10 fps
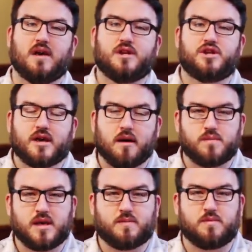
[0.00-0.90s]
She
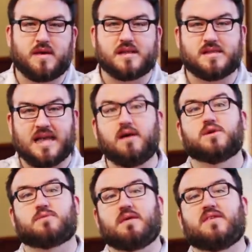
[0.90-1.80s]
comes up to me and
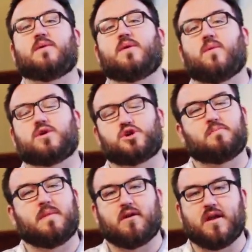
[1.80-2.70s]
tells me that we worship
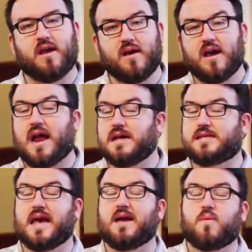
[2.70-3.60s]
Mary, and I
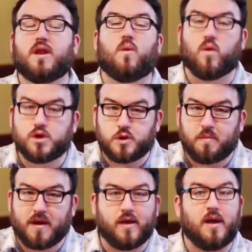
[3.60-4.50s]
say, we don't worship
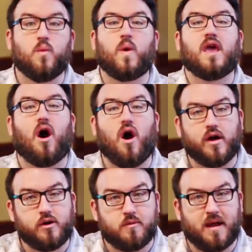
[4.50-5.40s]
Mary, we
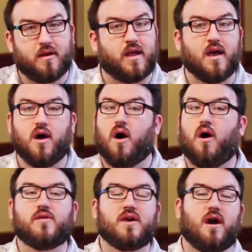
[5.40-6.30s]
honor Mary.
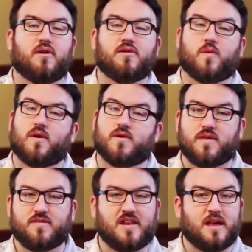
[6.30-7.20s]
All the honor in the world
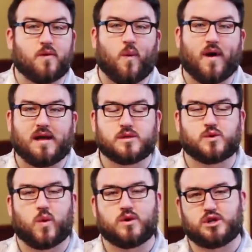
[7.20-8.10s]
doesn't equal 1 ounce
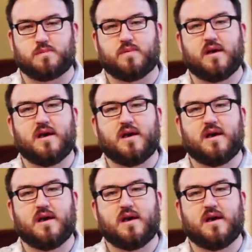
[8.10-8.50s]
of worship.